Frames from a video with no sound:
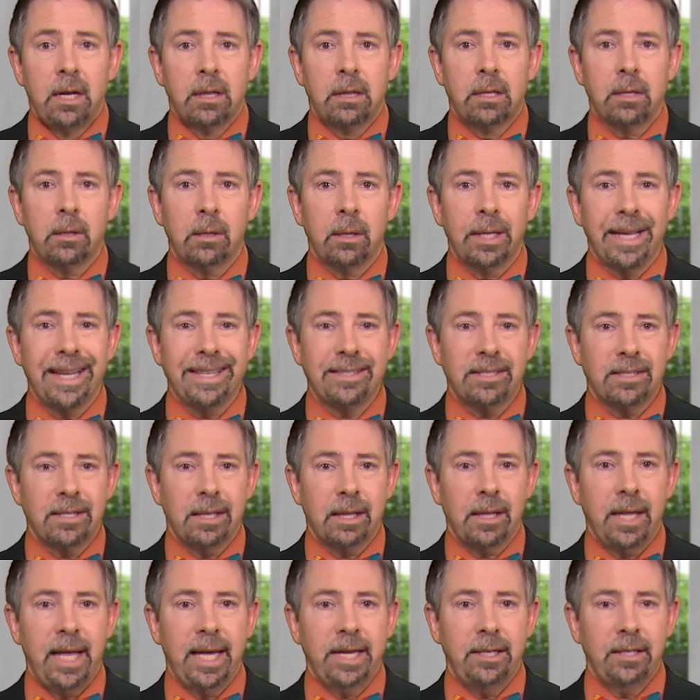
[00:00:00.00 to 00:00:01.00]
they're less
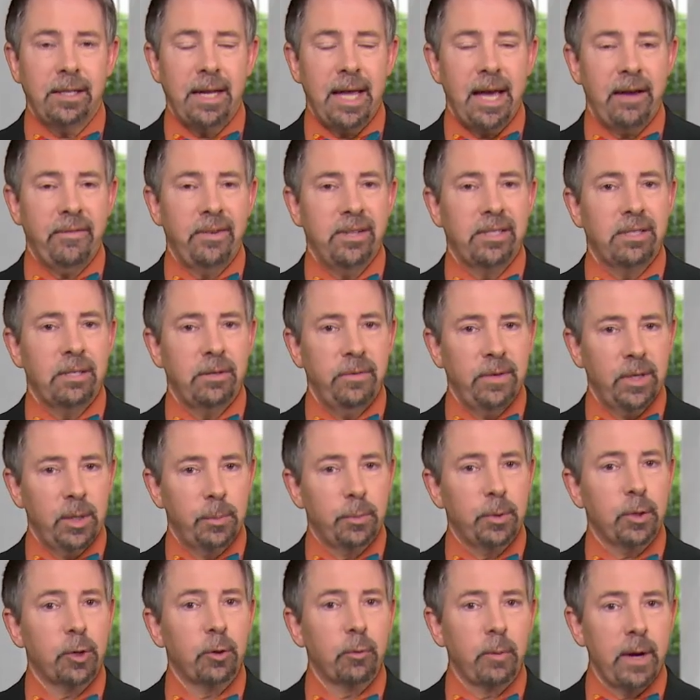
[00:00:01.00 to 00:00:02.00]
likely to have a severe
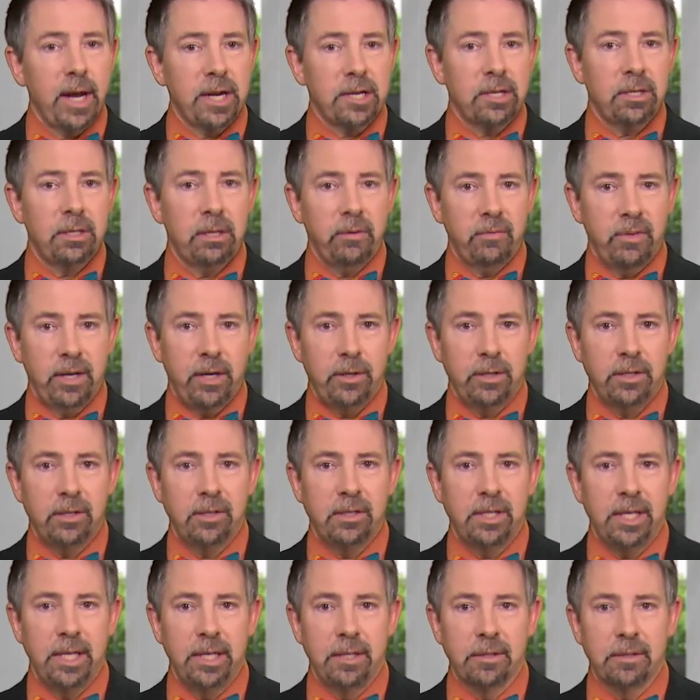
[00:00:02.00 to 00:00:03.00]
progression of their
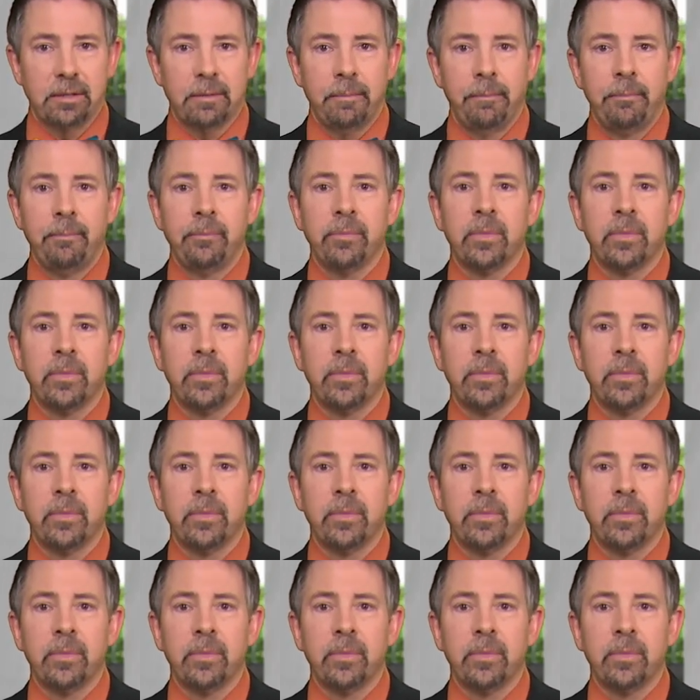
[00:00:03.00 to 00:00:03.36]
disease.